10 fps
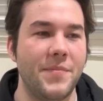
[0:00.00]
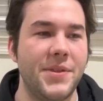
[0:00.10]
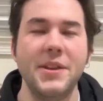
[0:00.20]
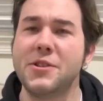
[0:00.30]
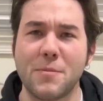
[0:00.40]

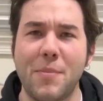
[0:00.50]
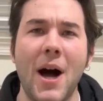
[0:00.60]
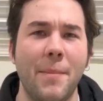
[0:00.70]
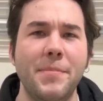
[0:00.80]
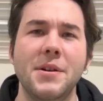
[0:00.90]
these are
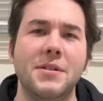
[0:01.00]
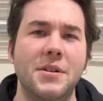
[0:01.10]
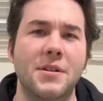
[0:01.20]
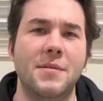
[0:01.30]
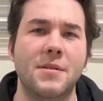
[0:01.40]

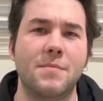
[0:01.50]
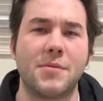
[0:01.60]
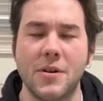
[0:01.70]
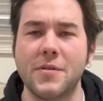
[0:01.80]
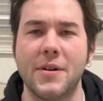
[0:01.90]
popular
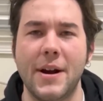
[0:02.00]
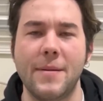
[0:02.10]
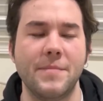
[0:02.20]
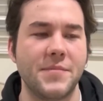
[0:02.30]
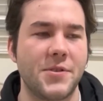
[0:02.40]

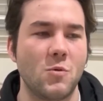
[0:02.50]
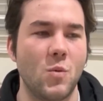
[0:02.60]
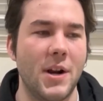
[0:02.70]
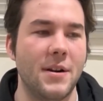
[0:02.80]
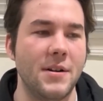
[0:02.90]
programs
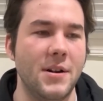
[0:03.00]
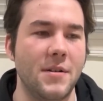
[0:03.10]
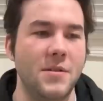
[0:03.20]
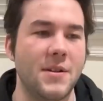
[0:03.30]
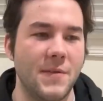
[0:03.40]
where, you
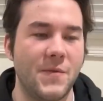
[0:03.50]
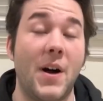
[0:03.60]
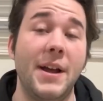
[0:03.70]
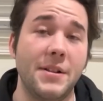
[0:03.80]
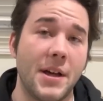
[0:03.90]
know, you can
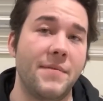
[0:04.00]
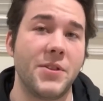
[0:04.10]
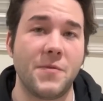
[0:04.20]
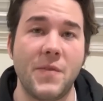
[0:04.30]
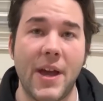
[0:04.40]
find a lot of
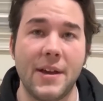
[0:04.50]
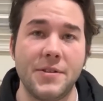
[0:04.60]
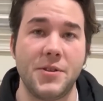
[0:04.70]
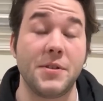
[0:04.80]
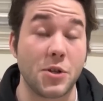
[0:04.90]
other
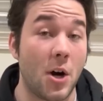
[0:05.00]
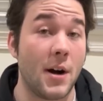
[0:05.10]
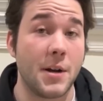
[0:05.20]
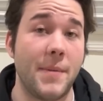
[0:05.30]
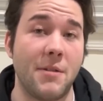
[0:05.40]
fans, you can
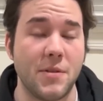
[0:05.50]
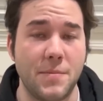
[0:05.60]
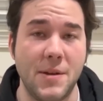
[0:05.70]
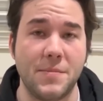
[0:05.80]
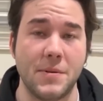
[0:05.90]
talk about it with
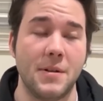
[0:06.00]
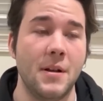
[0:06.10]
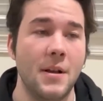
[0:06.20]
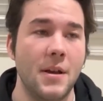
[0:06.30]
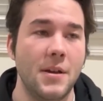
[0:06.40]

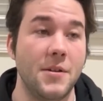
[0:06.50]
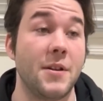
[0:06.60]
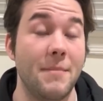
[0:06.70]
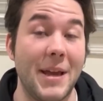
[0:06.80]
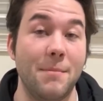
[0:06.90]
people, you
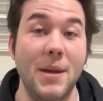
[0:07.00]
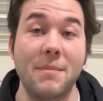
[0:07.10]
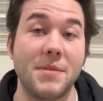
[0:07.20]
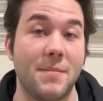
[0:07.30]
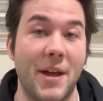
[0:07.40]
can make
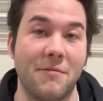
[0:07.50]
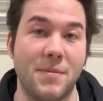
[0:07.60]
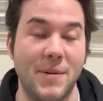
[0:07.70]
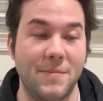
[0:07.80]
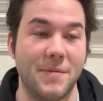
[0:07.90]
memes about it
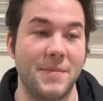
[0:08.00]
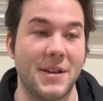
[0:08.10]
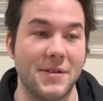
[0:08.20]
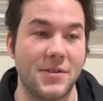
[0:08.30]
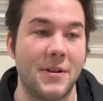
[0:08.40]
with people,
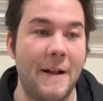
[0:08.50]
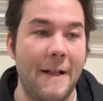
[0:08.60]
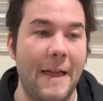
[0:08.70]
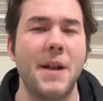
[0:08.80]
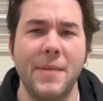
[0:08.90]
because,
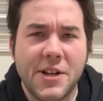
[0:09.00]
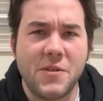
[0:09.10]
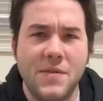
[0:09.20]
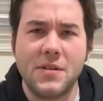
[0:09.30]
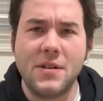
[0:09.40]
and it makes
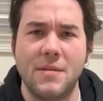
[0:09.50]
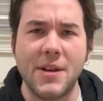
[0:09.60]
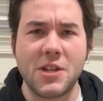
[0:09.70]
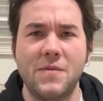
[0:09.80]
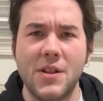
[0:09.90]
you feel good. It
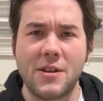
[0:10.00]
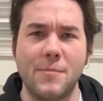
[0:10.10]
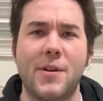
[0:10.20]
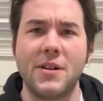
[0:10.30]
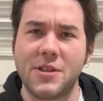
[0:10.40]
makes you feel like you're
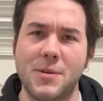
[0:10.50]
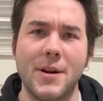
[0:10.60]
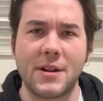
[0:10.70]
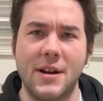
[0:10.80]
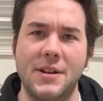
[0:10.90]
part of the
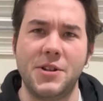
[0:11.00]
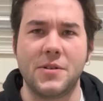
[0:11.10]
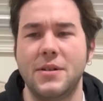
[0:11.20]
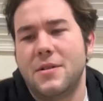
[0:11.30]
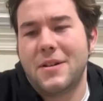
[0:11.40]
smart guys.
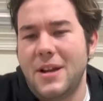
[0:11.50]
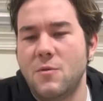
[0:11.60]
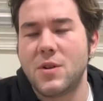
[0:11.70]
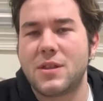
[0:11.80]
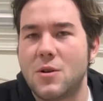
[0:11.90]
You're
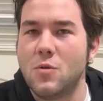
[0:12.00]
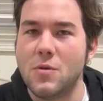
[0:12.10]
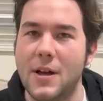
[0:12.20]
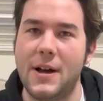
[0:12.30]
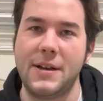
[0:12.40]
in with the
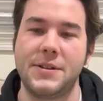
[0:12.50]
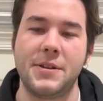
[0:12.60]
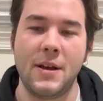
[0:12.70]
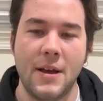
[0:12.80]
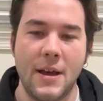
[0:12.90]
cool guys.
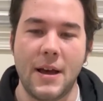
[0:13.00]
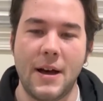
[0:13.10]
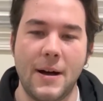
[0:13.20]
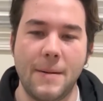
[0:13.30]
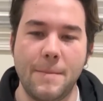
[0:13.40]

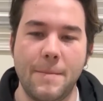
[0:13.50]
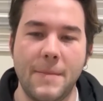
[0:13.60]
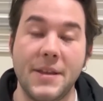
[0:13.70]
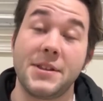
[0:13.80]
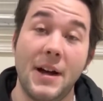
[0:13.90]

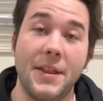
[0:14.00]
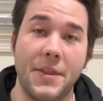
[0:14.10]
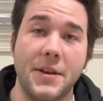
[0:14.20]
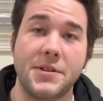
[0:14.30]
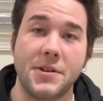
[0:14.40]
It's not
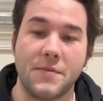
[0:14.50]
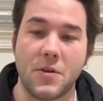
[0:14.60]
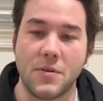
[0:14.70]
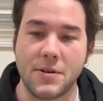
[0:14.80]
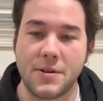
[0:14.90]
this, of
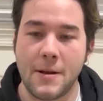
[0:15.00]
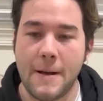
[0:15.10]
course,